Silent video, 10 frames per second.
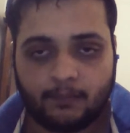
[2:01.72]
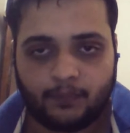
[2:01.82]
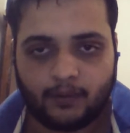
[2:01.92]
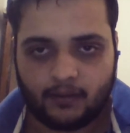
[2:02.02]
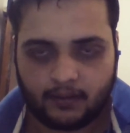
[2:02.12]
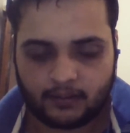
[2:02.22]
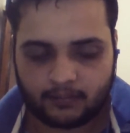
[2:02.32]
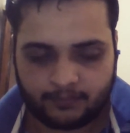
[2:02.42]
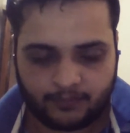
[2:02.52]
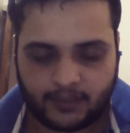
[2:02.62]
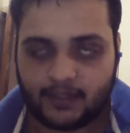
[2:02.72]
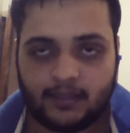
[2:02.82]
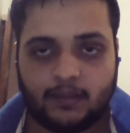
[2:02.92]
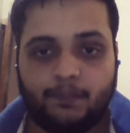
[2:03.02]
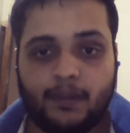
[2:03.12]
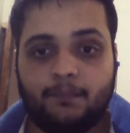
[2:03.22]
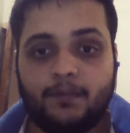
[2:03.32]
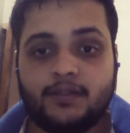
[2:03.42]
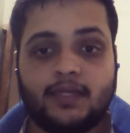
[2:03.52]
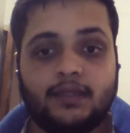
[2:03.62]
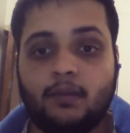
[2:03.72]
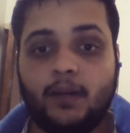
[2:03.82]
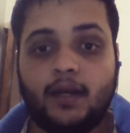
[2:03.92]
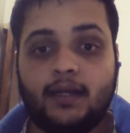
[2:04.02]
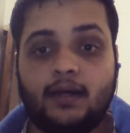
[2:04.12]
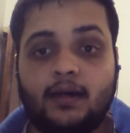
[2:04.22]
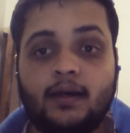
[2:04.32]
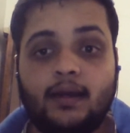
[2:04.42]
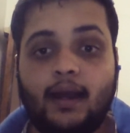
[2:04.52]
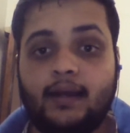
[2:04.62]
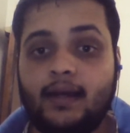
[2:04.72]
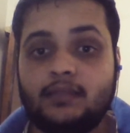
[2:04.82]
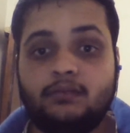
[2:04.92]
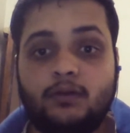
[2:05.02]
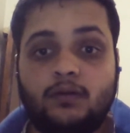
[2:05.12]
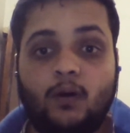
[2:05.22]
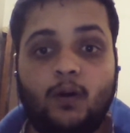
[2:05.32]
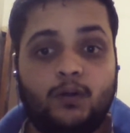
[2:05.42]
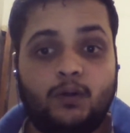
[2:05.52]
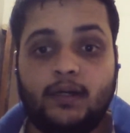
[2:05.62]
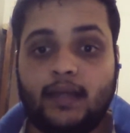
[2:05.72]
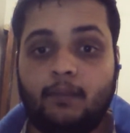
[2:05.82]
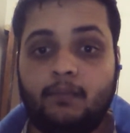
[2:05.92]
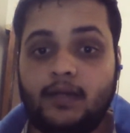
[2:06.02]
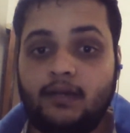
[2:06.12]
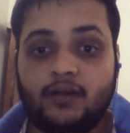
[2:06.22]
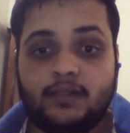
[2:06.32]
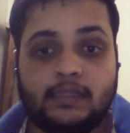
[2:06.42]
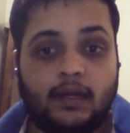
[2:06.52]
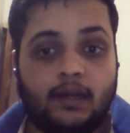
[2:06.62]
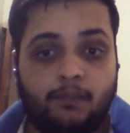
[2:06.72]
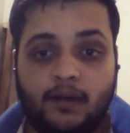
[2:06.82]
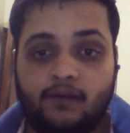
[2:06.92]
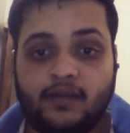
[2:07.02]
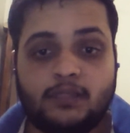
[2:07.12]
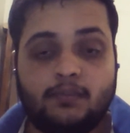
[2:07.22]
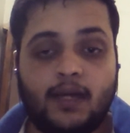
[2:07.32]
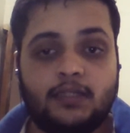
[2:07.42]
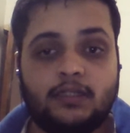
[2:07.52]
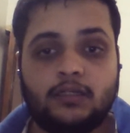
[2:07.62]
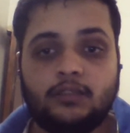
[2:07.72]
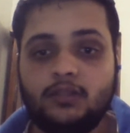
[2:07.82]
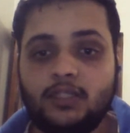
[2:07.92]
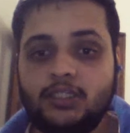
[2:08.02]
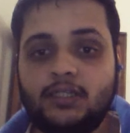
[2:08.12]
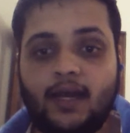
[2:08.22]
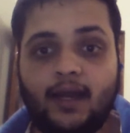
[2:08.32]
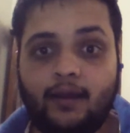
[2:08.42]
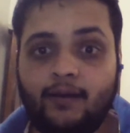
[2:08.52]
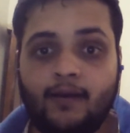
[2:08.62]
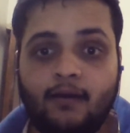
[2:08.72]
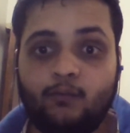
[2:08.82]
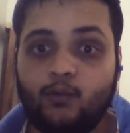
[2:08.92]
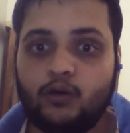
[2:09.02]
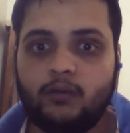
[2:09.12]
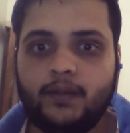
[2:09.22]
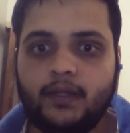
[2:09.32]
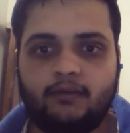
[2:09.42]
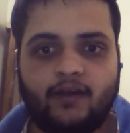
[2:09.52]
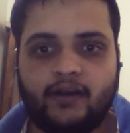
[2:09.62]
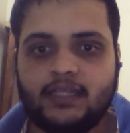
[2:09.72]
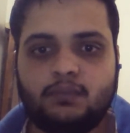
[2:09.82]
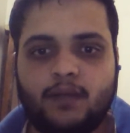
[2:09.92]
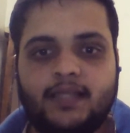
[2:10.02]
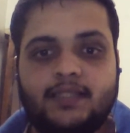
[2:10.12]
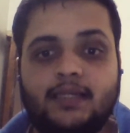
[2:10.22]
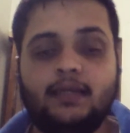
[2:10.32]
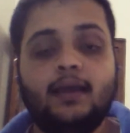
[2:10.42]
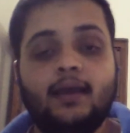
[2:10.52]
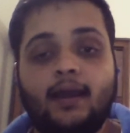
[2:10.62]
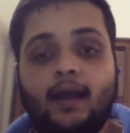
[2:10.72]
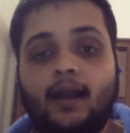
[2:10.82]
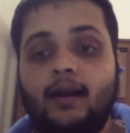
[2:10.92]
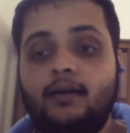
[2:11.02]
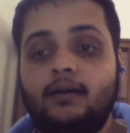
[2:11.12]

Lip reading: written in the papers and the media. And as we all know it, Emery was a previous manager, so this tie would be very spicy. And